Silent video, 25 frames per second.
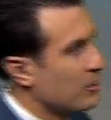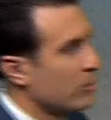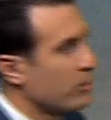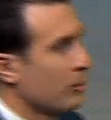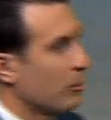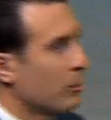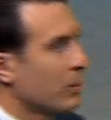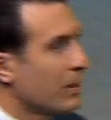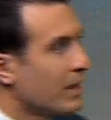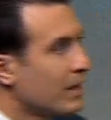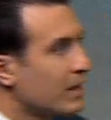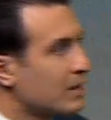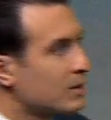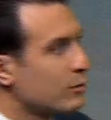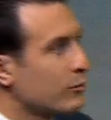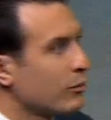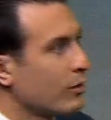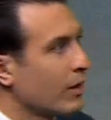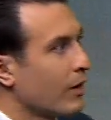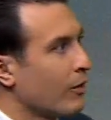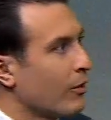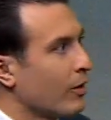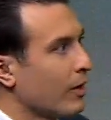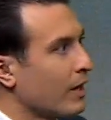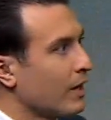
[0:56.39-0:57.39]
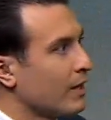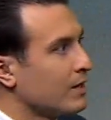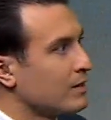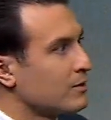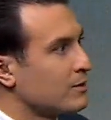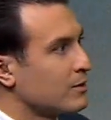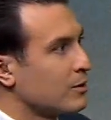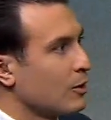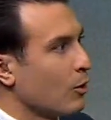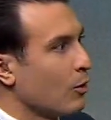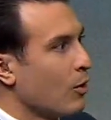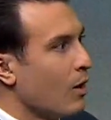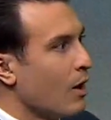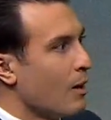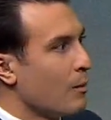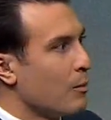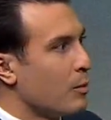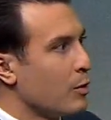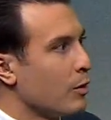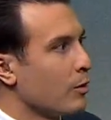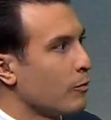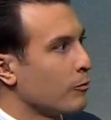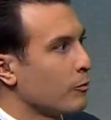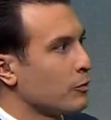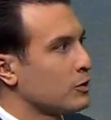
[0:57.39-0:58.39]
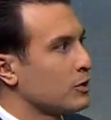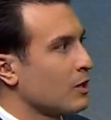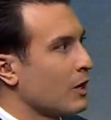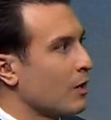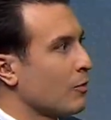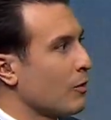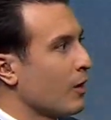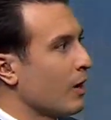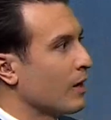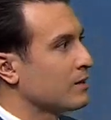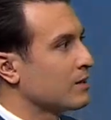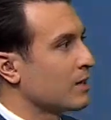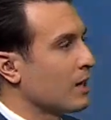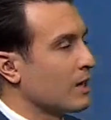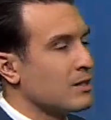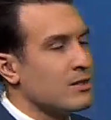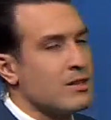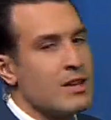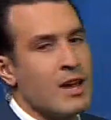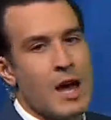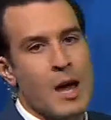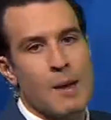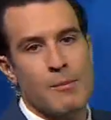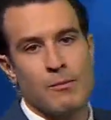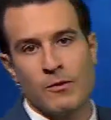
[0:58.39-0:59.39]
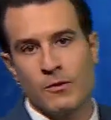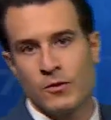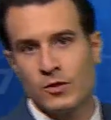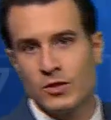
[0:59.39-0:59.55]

of the pinks flaring in. So beautiful sunrise on tap. If you